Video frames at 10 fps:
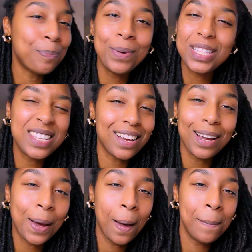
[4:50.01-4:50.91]
bits are
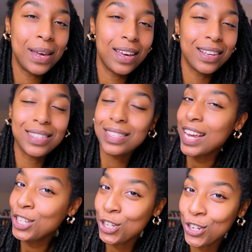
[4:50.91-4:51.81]
coming.
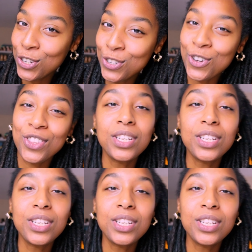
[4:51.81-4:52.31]
Stay tuned on